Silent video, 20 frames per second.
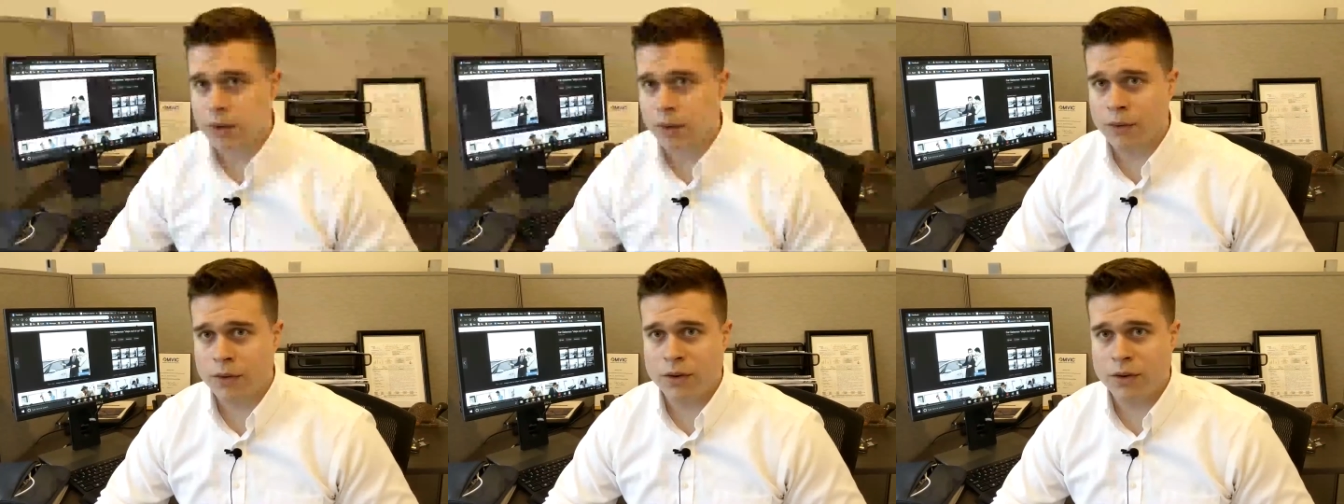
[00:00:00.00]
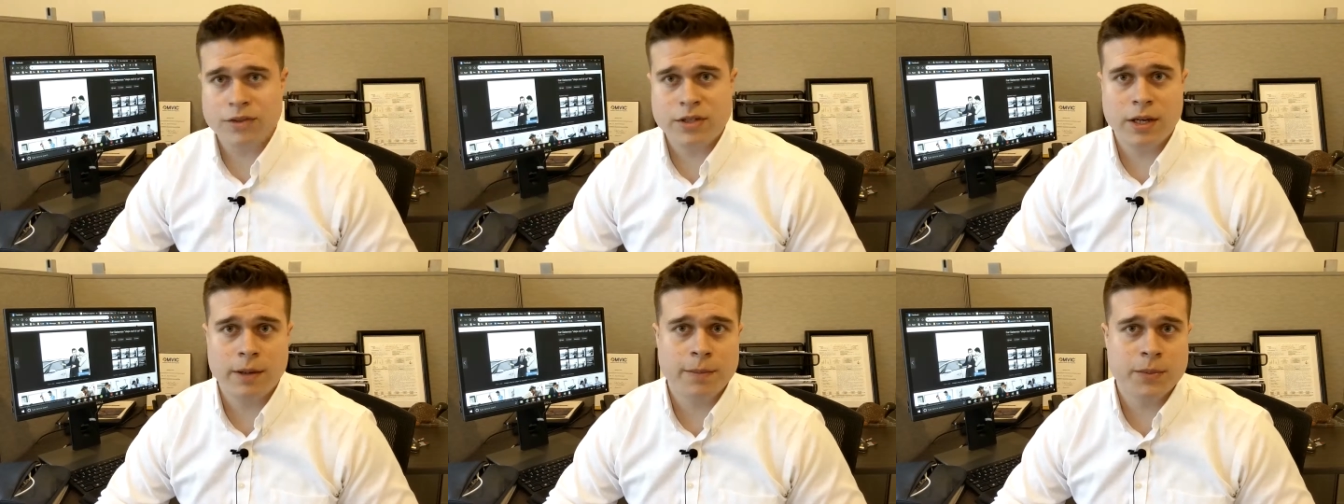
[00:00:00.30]
There are
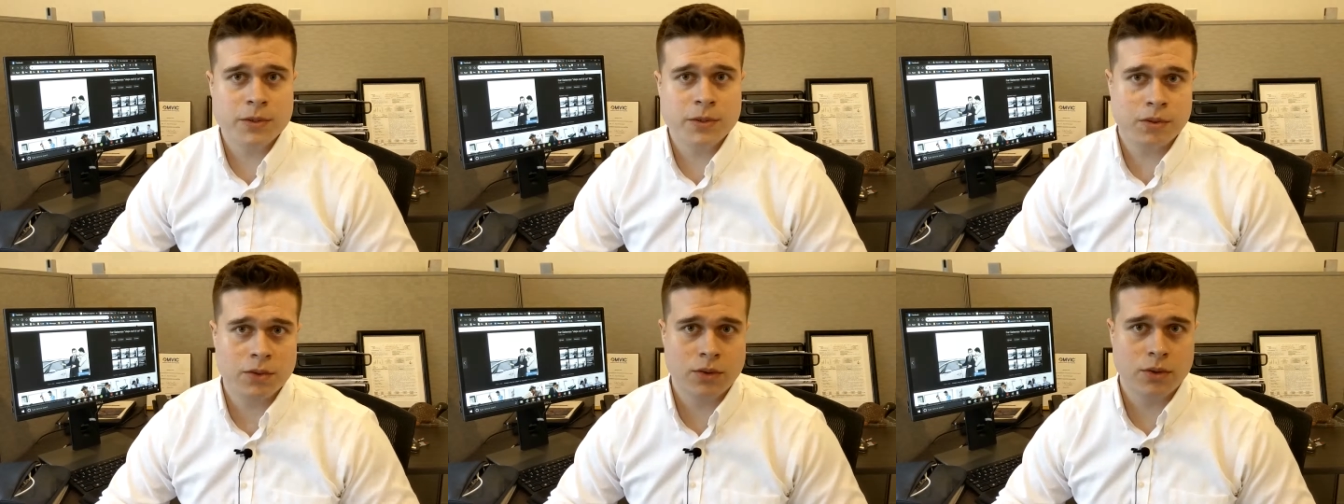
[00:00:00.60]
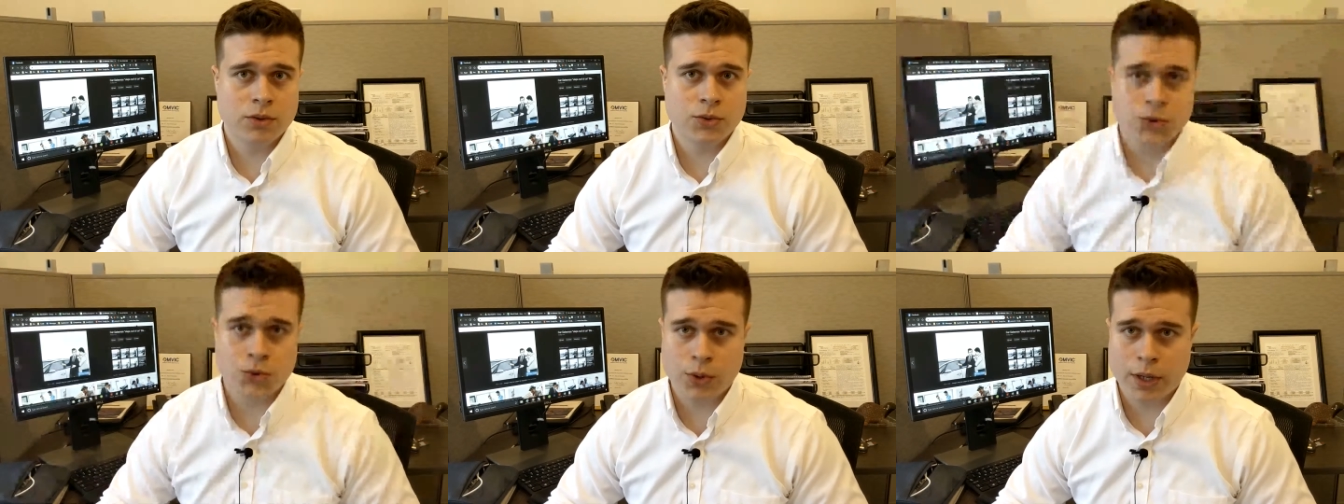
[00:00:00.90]
their tips or
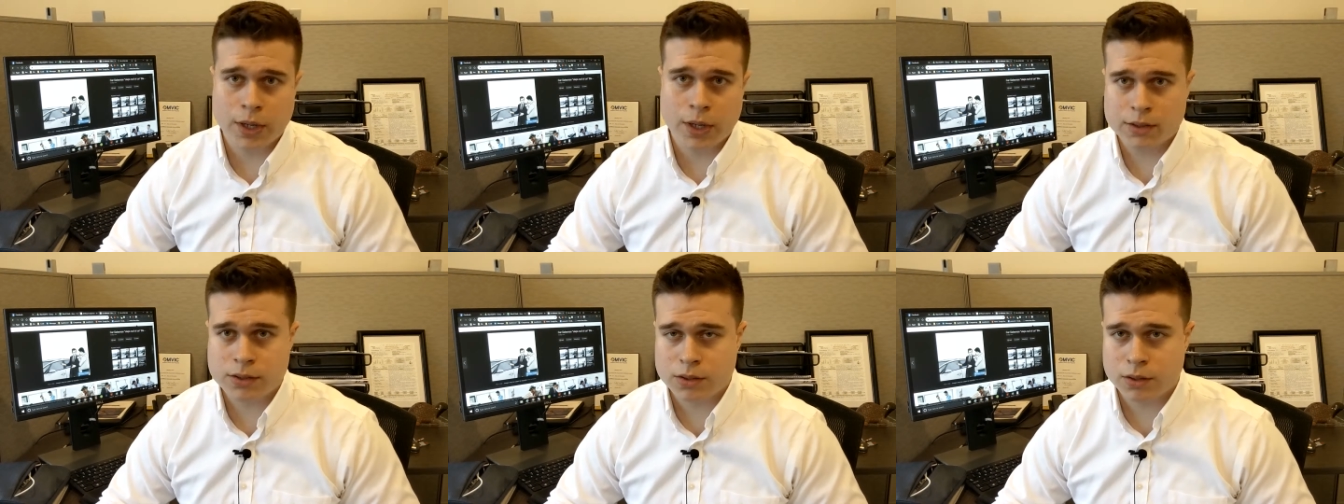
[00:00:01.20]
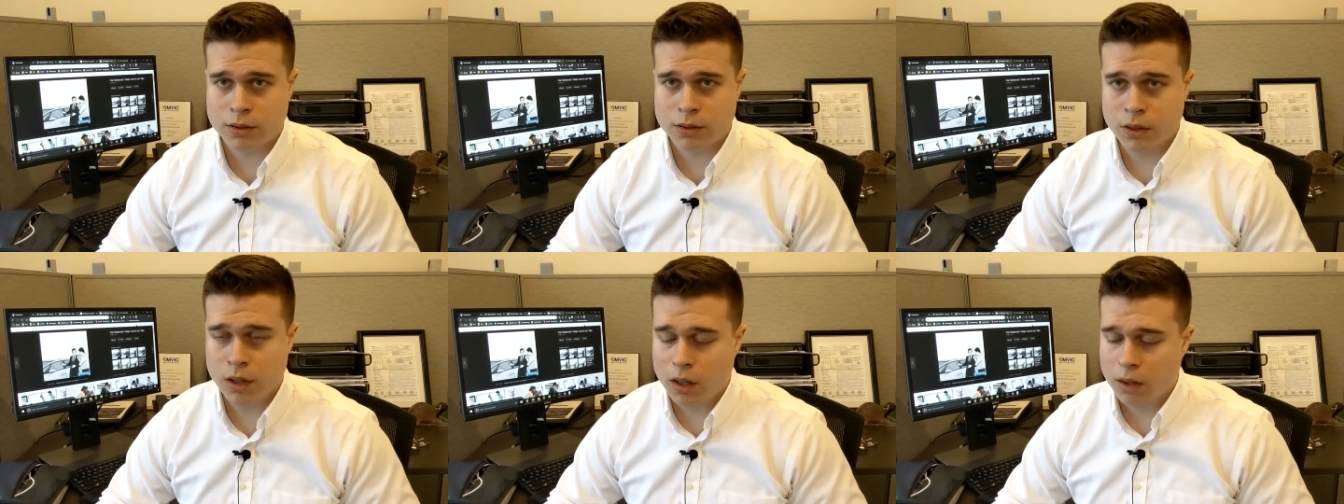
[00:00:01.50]
their tricks.
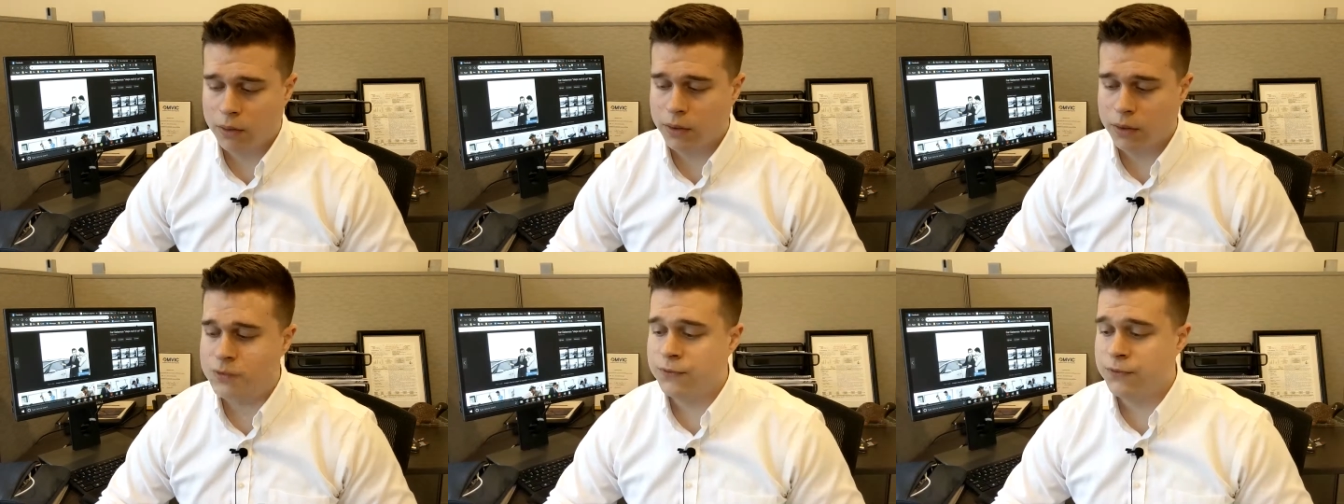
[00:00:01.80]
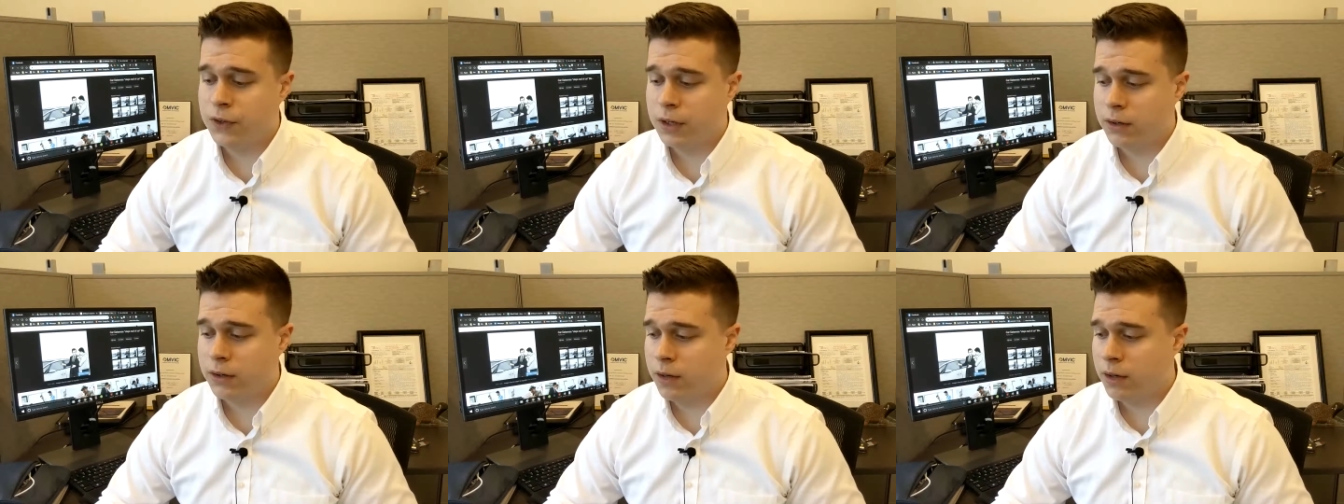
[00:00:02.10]
So let's
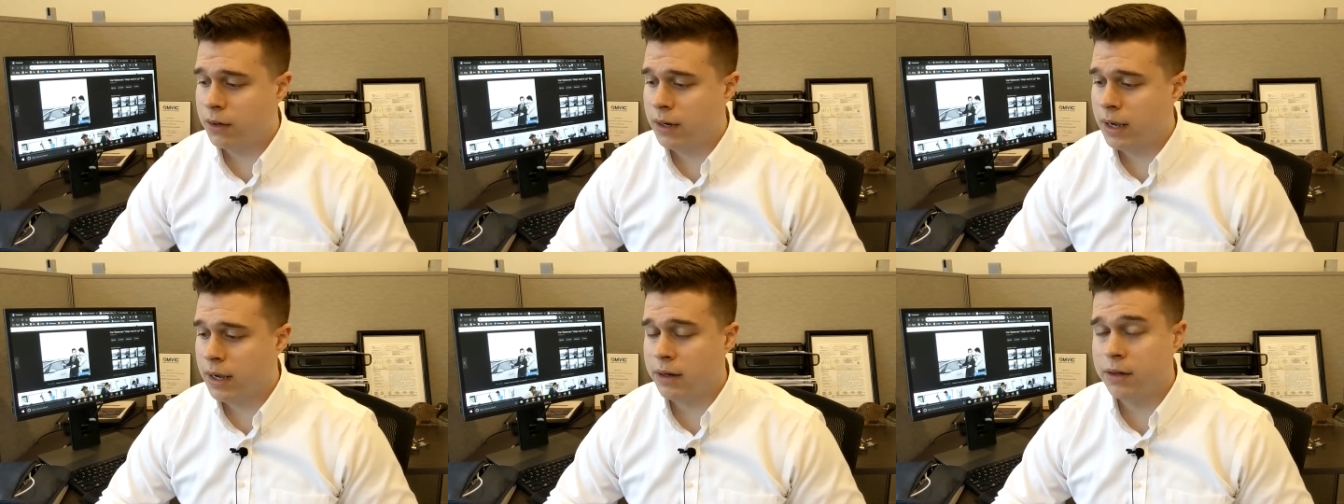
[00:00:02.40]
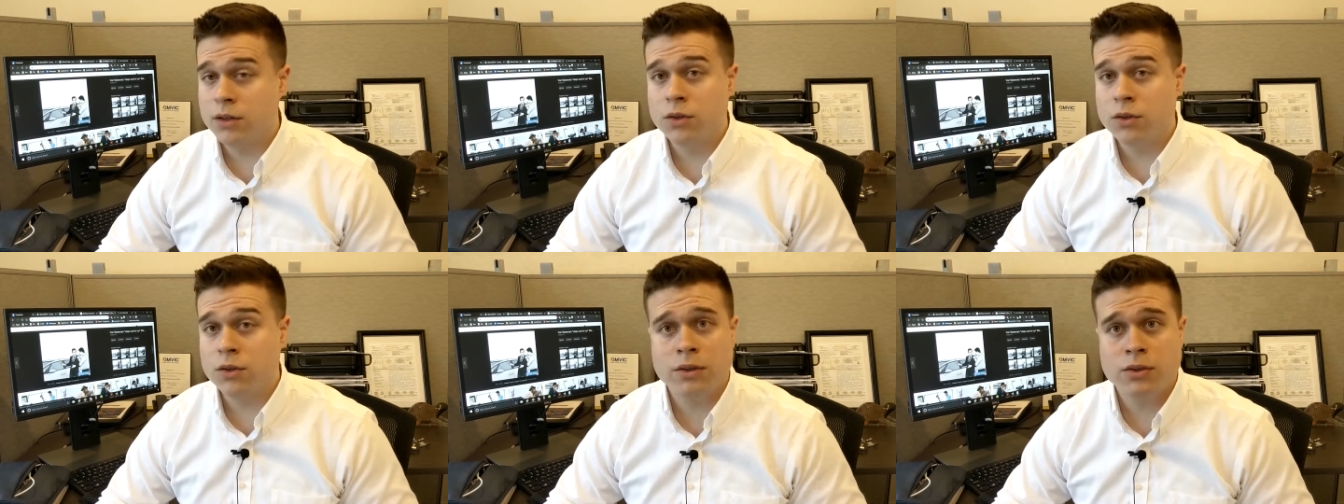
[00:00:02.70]
figure out
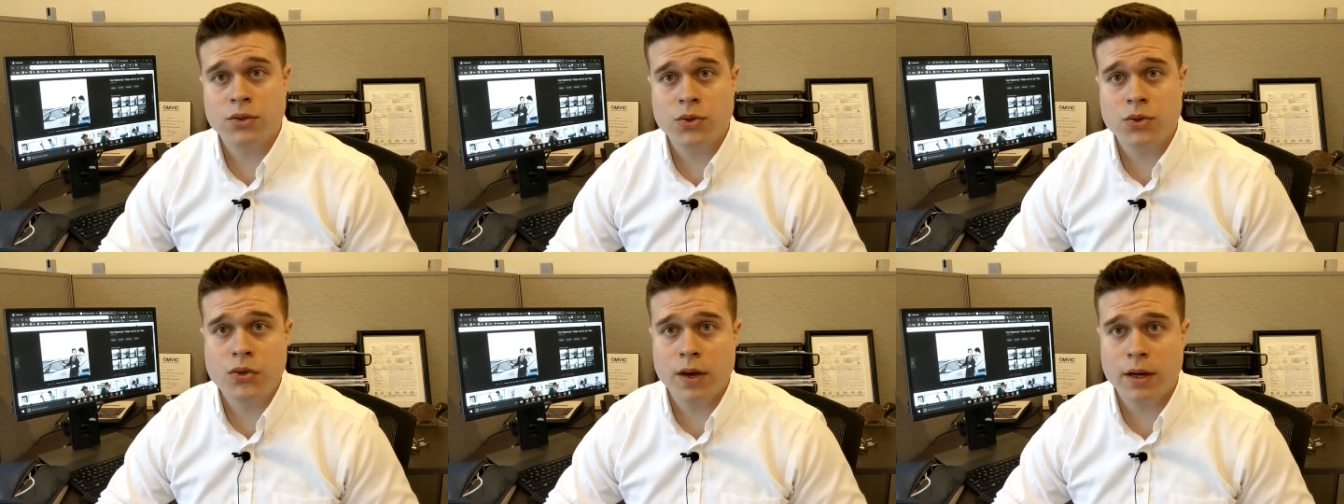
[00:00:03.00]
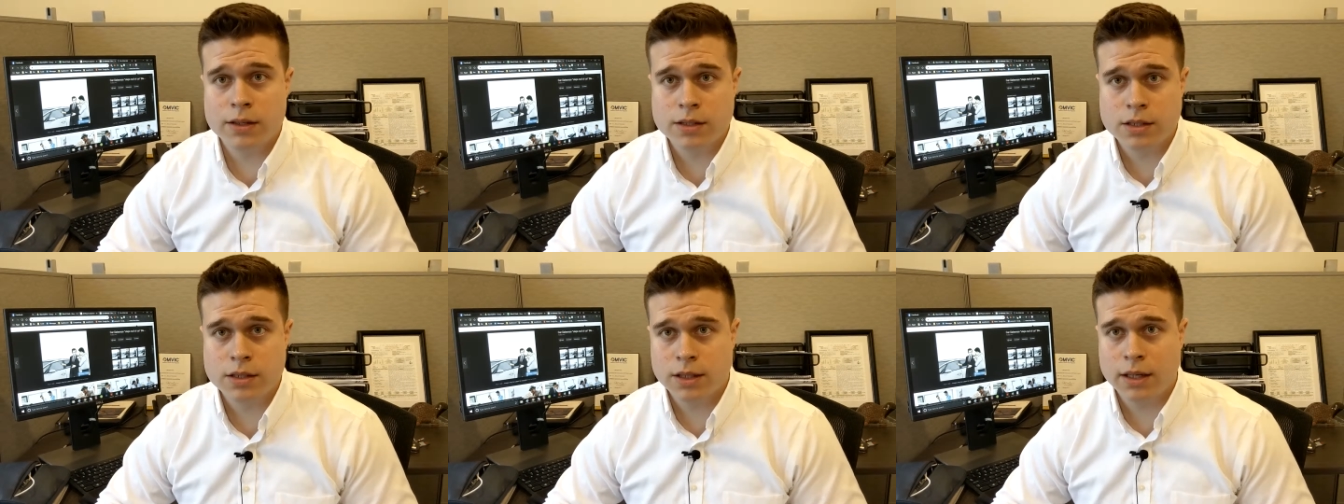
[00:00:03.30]
how to do it in
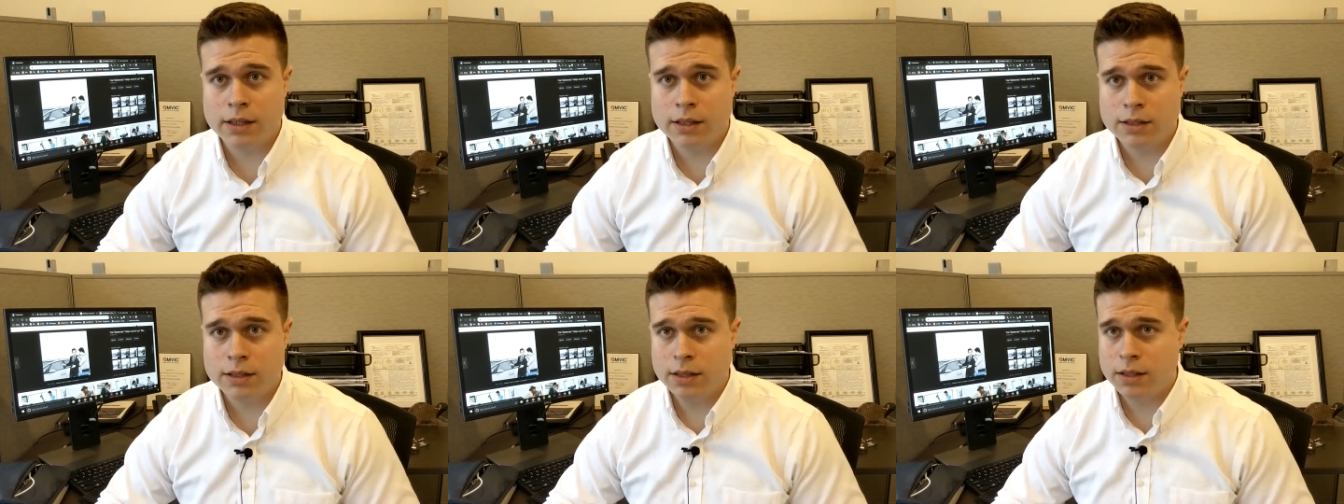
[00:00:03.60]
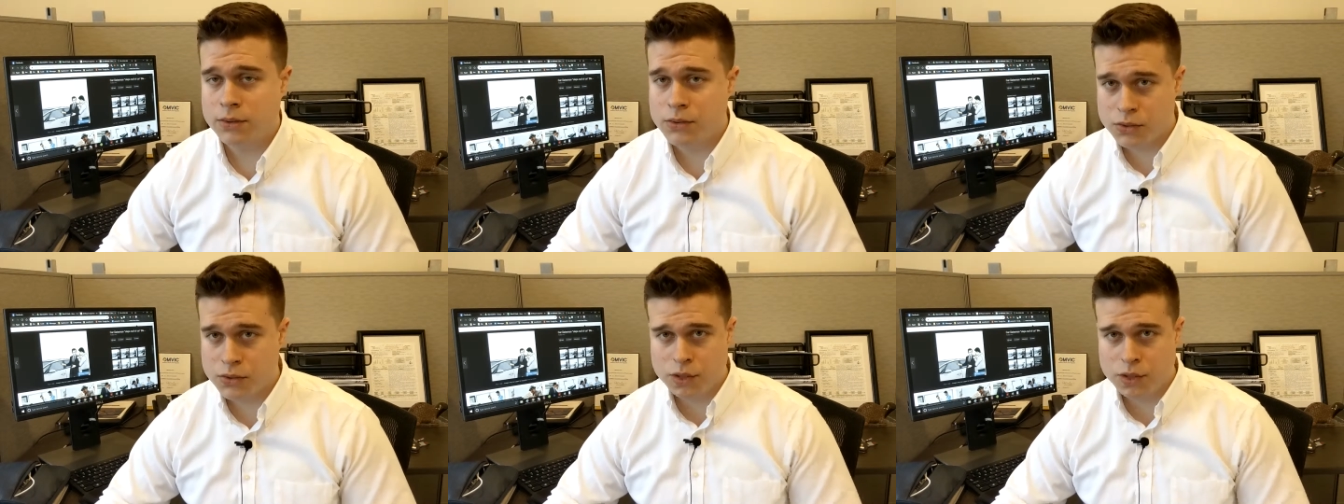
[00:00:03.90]
2019.